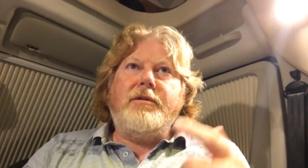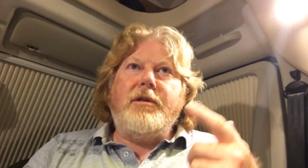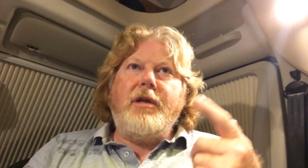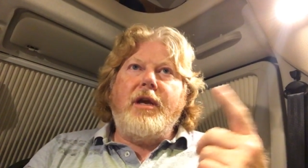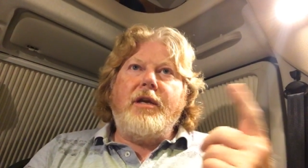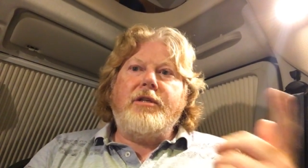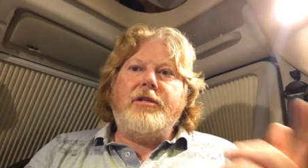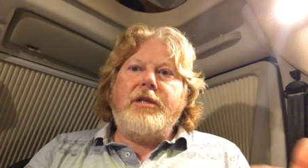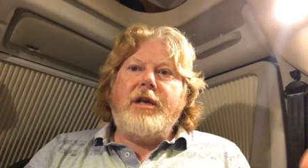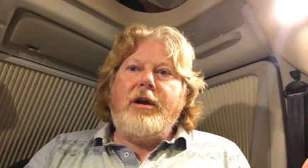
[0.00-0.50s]

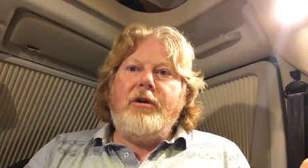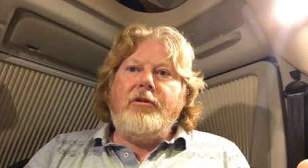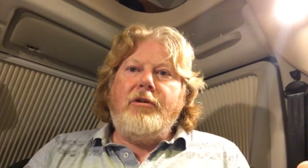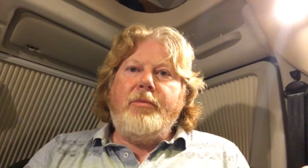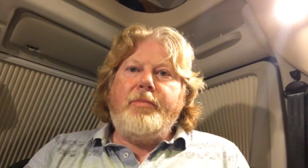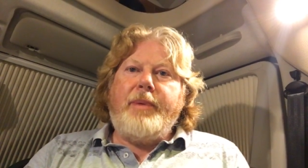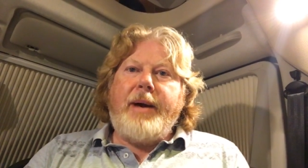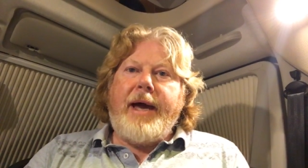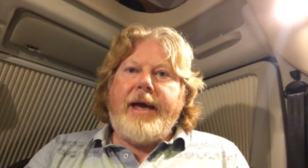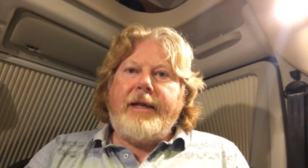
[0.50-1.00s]
a solar
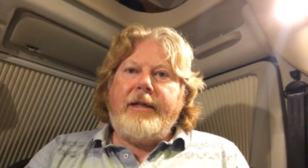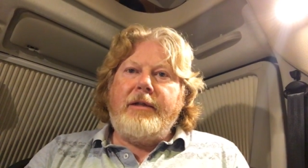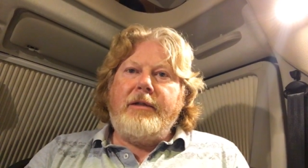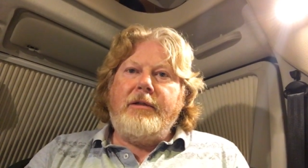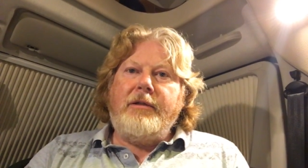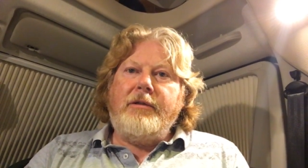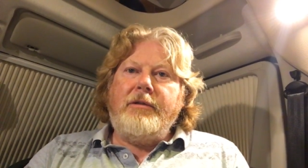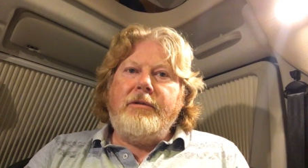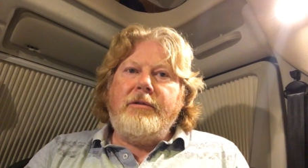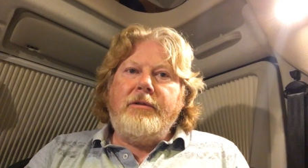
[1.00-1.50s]

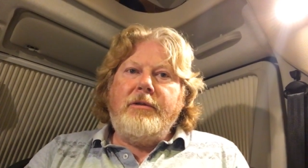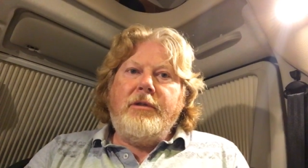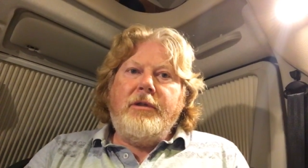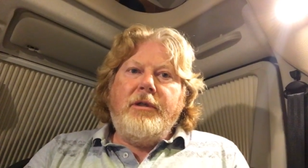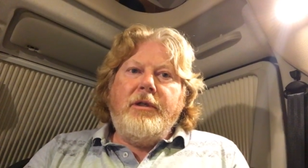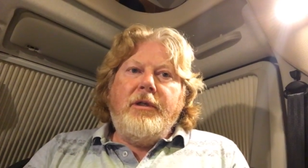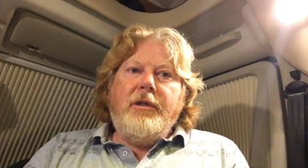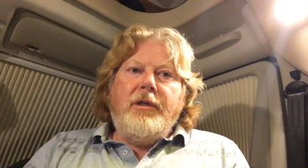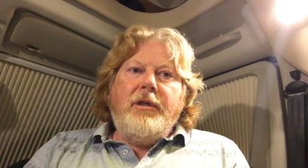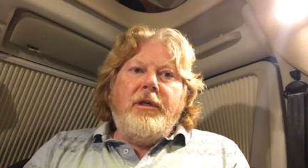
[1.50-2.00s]
panel,
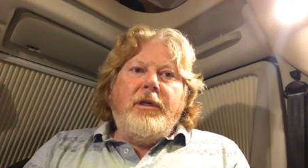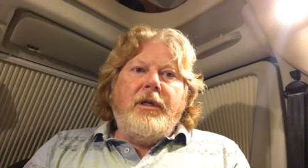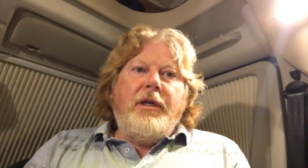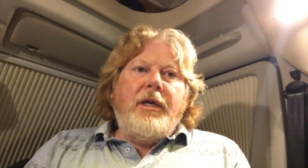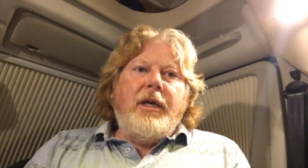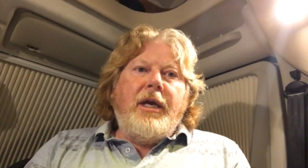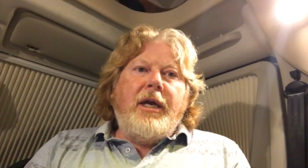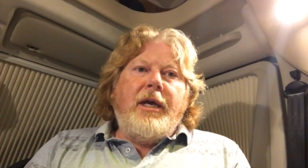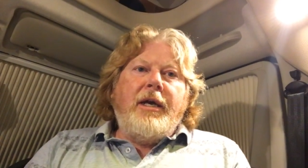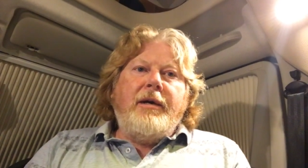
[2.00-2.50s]

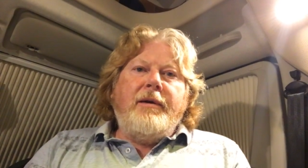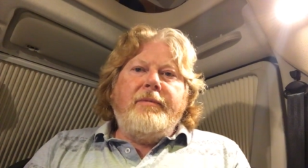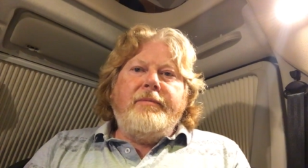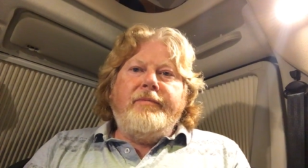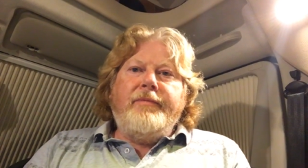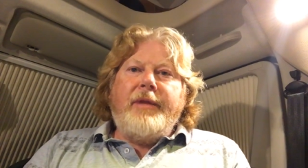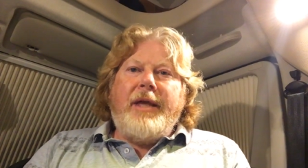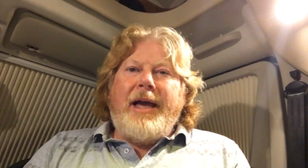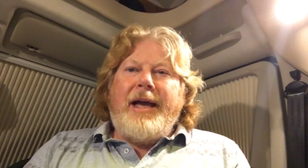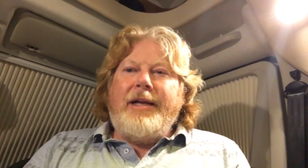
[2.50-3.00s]

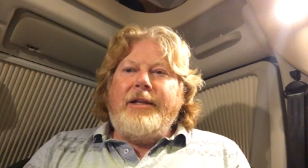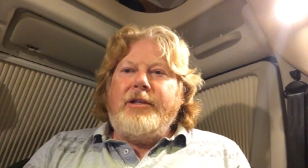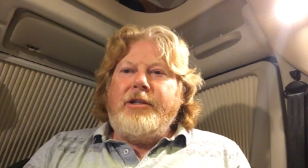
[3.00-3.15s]
and